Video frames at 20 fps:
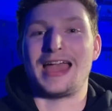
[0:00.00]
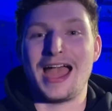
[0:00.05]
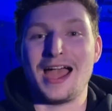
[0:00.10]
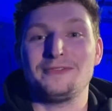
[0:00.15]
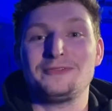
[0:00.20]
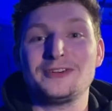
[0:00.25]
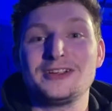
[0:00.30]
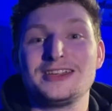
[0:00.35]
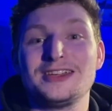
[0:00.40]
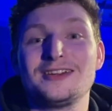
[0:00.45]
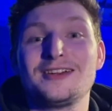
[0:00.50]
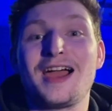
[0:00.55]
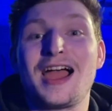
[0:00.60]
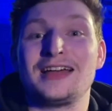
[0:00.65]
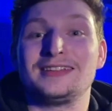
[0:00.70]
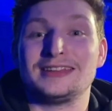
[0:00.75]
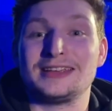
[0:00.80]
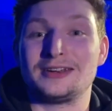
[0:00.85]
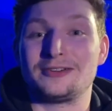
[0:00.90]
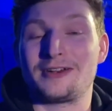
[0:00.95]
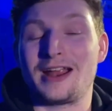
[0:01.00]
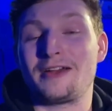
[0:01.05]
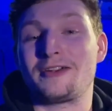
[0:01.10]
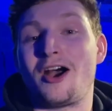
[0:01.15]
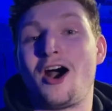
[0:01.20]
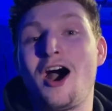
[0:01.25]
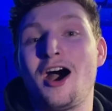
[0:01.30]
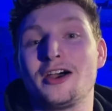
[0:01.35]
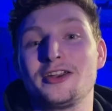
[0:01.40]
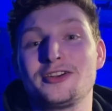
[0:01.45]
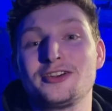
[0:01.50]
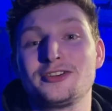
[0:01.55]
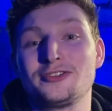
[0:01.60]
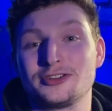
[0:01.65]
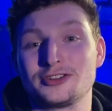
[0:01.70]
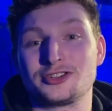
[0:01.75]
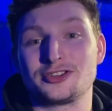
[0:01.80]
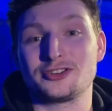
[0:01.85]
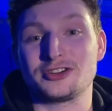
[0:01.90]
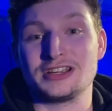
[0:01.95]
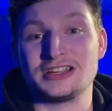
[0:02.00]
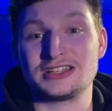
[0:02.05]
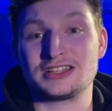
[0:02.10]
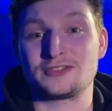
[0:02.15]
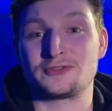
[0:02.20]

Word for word: Every year, I lead around 100 retreats